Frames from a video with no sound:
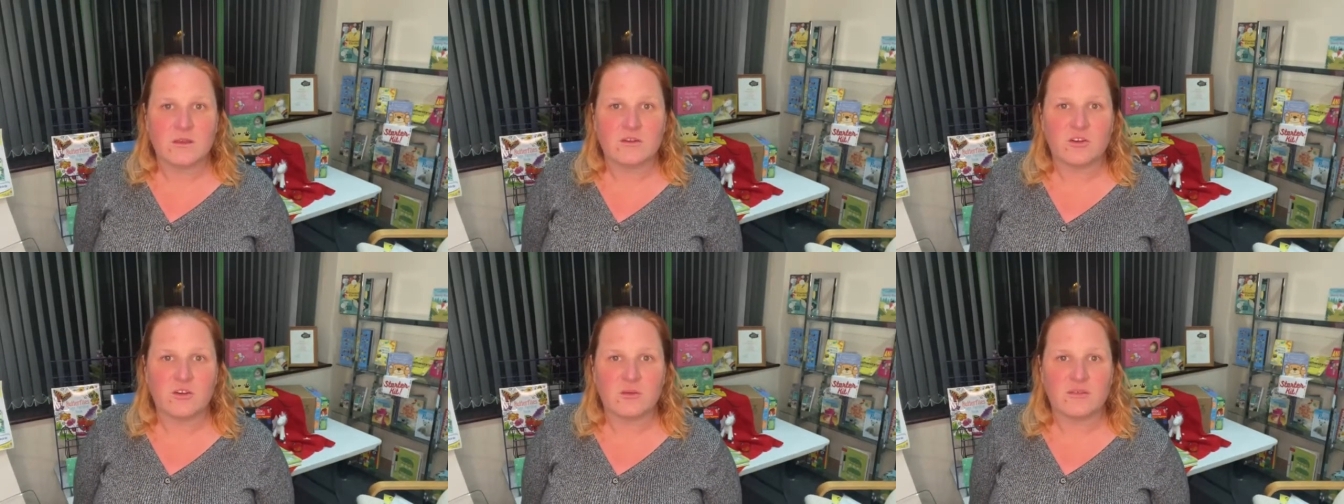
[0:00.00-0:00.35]

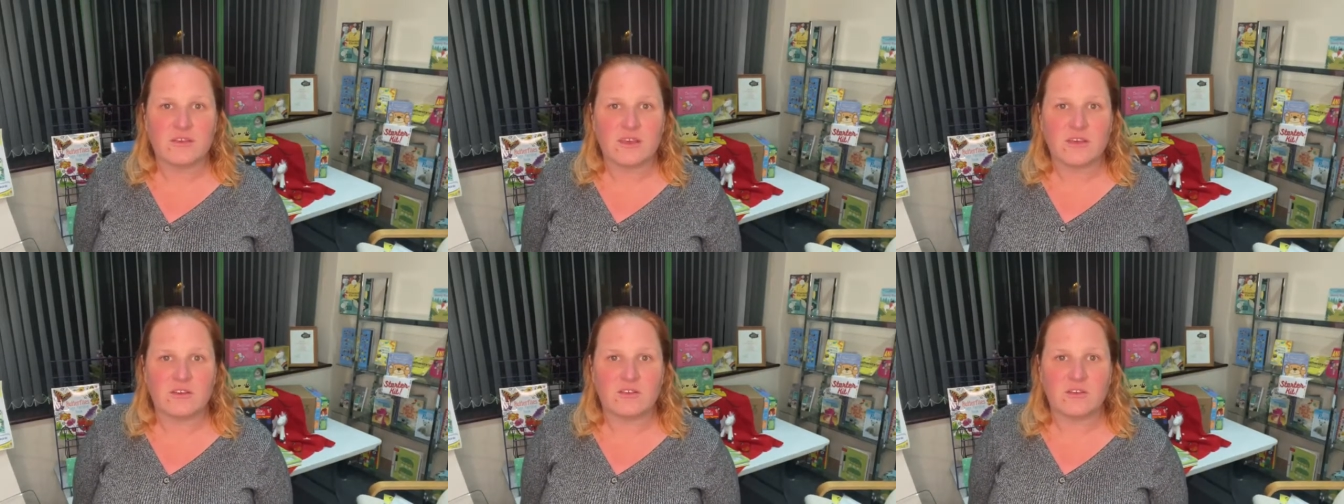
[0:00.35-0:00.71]
we
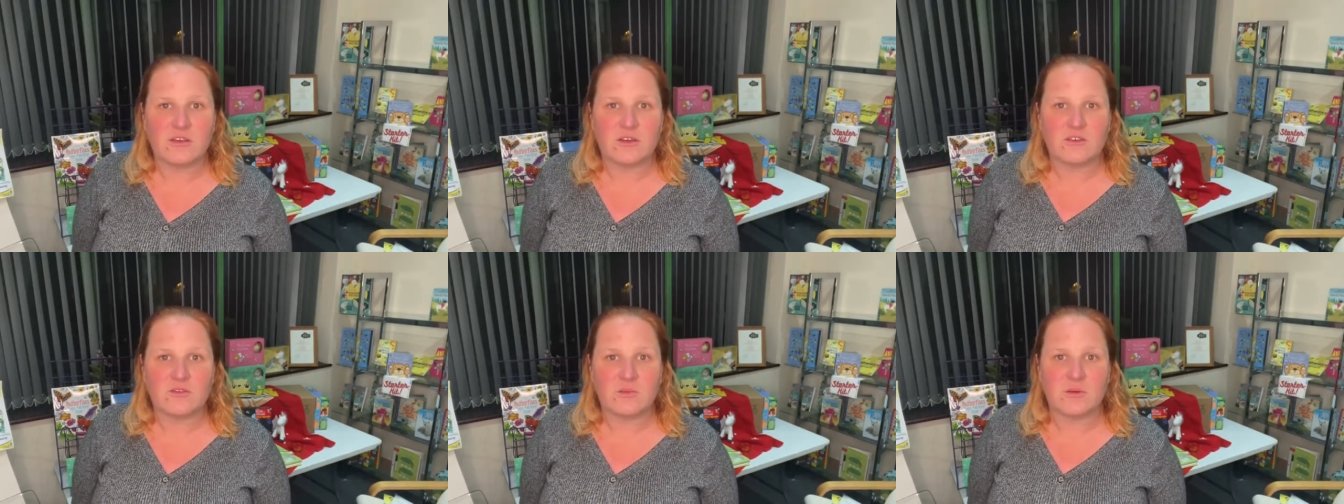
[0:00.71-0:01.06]
say you're
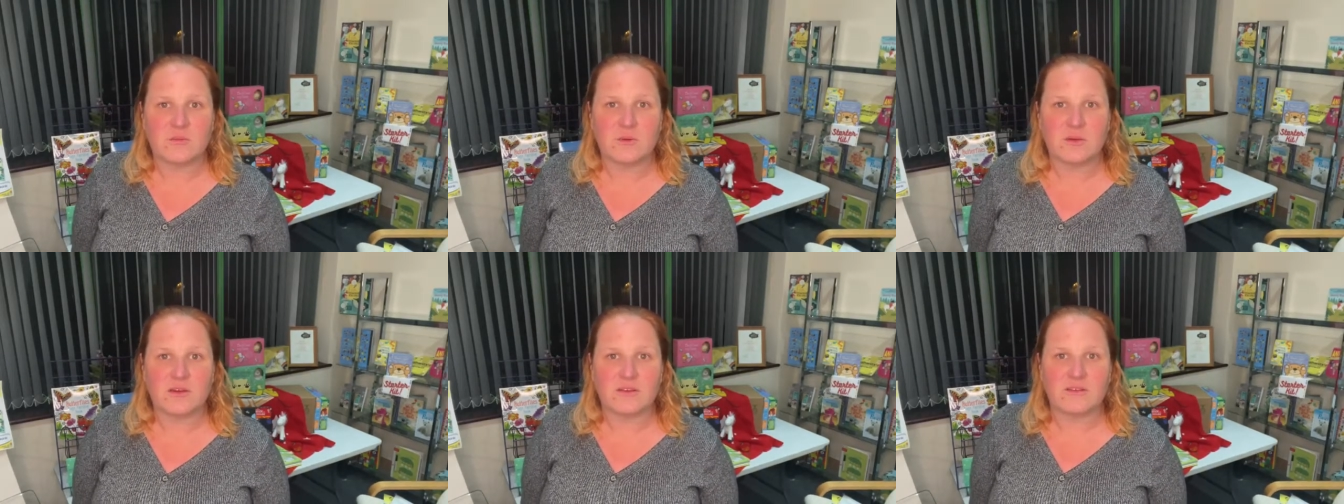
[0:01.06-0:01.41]
doing
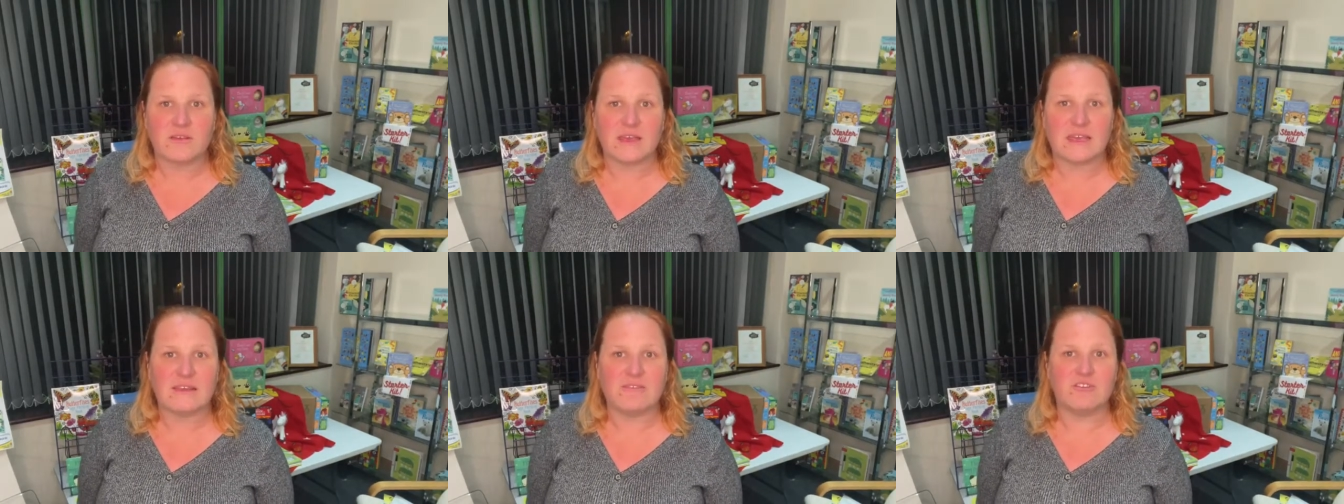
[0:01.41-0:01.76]
Usborne books,
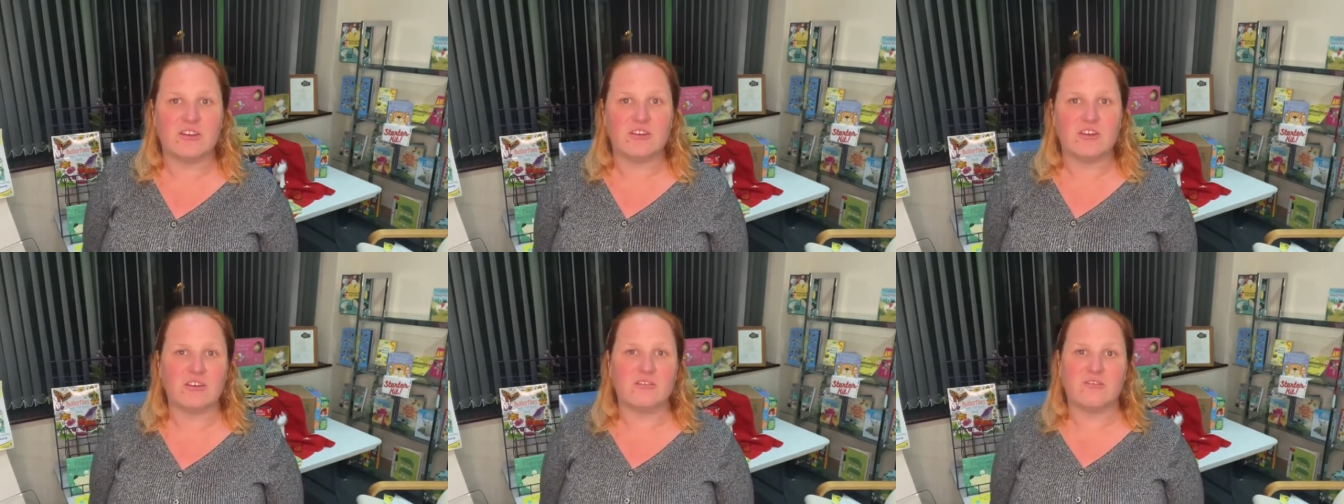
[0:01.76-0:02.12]
they can
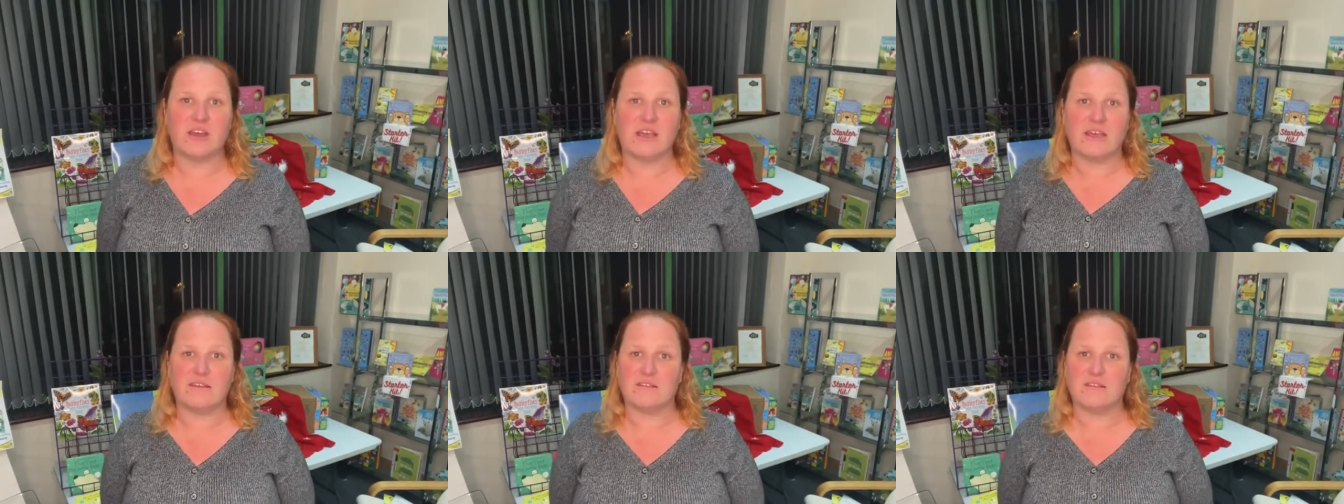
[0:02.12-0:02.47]
reduce
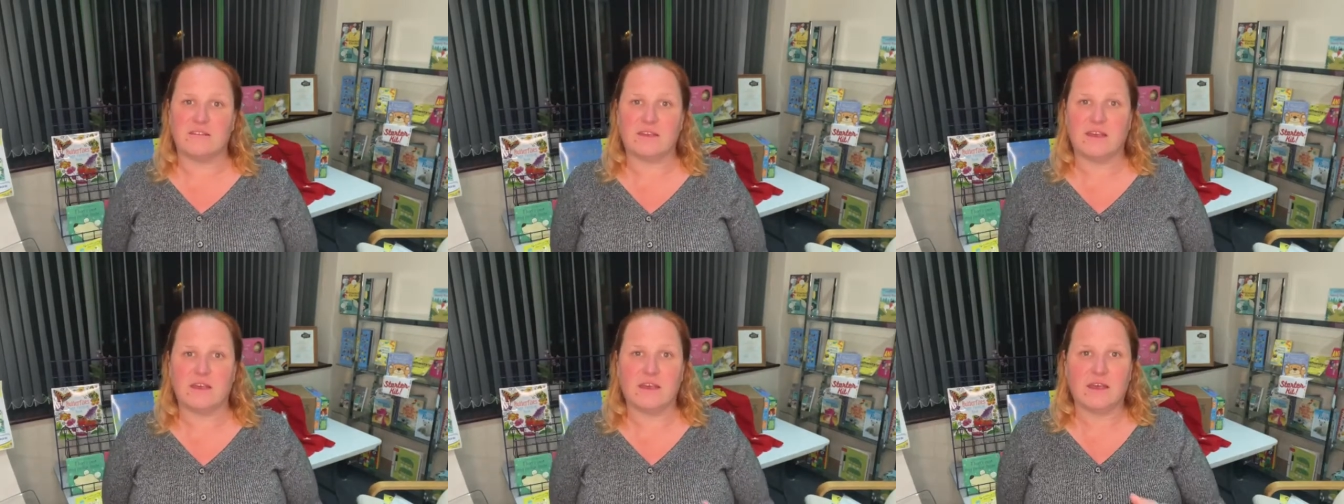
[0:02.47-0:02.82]
rates.